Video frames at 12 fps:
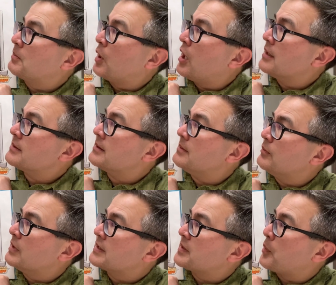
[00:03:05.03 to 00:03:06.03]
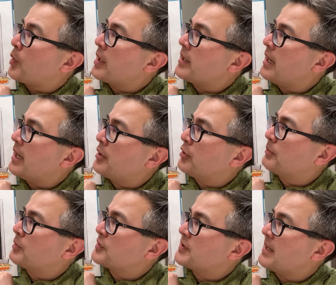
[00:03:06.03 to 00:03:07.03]
Blossom was a
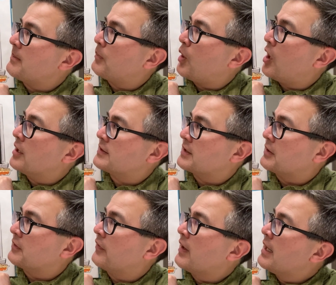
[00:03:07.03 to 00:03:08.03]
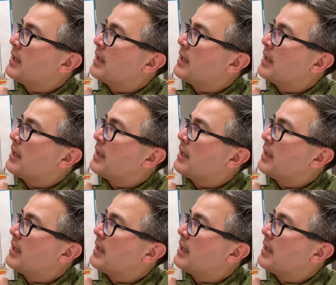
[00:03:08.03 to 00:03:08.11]
100% positive